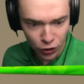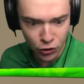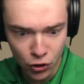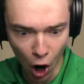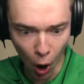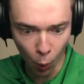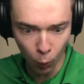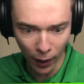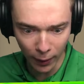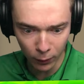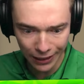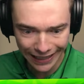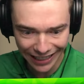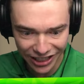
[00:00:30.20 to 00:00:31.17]
No way.
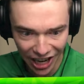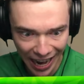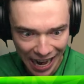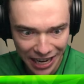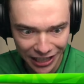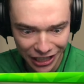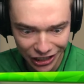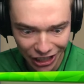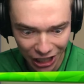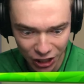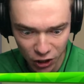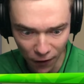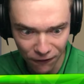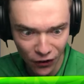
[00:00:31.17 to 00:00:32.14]
We get the Alien
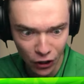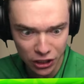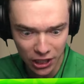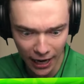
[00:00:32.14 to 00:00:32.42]
King in the first